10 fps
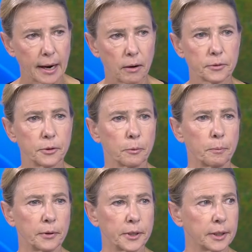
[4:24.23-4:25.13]
out to a
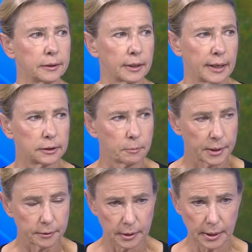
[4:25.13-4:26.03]
particular
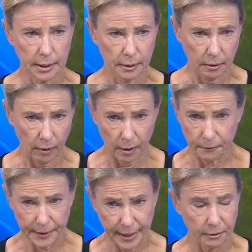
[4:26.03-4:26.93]
element,
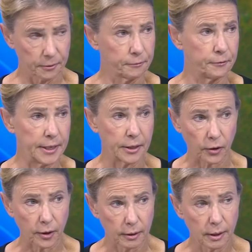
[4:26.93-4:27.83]
often out of
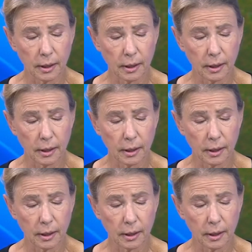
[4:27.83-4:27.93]
fear.